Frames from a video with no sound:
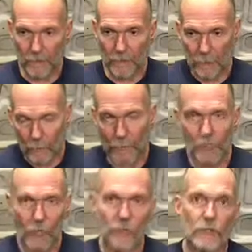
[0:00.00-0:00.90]

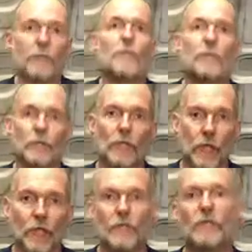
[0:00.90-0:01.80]
turbocharged,
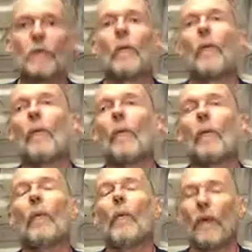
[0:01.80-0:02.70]
supercharged,
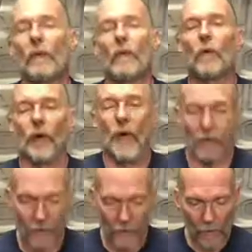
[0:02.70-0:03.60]
whatever, what
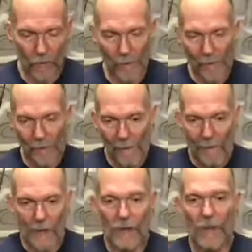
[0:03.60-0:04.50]
have you,
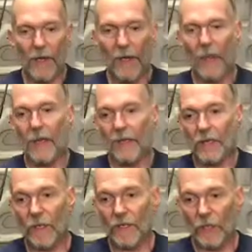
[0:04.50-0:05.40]
and
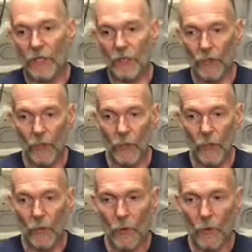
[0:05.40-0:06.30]

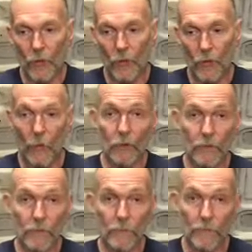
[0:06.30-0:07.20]
you go
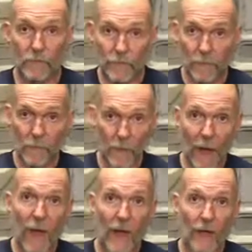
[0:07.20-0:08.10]
to
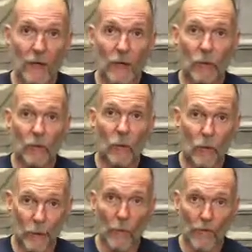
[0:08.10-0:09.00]
buy
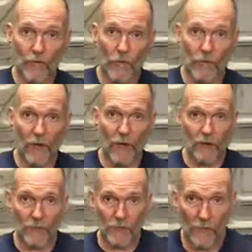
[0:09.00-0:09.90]
one-way check
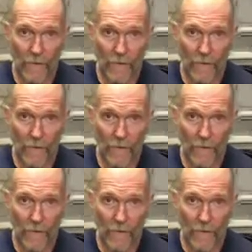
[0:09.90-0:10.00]
valves